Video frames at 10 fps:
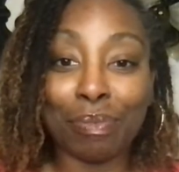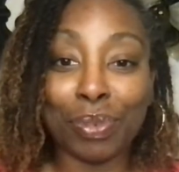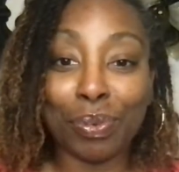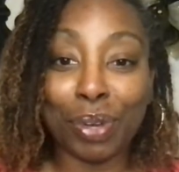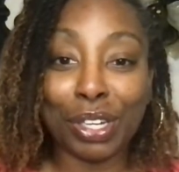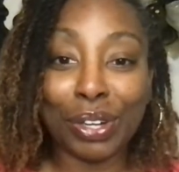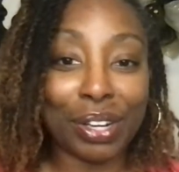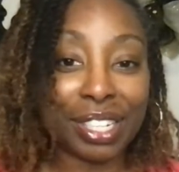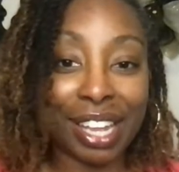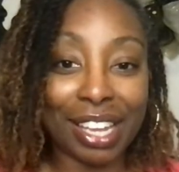when you
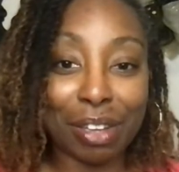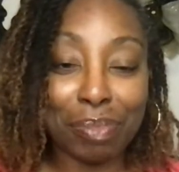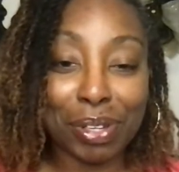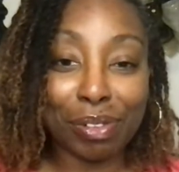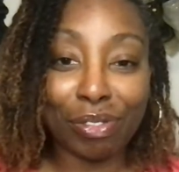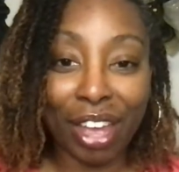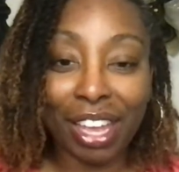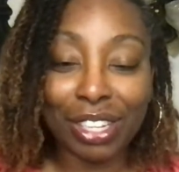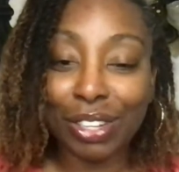start saying them too fast.